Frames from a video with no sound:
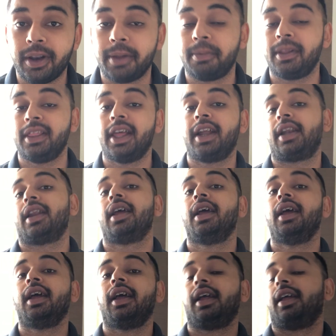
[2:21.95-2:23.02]
I mean, that
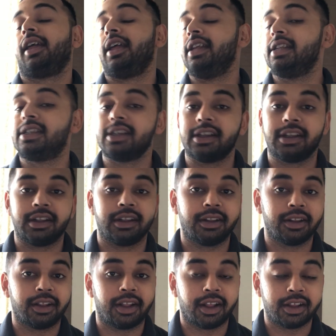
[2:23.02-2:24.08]
is
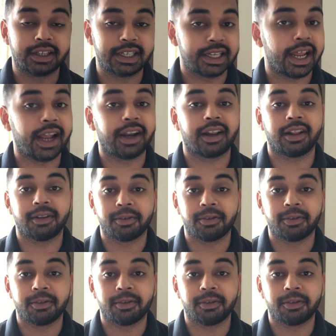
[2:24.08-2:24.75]
a stat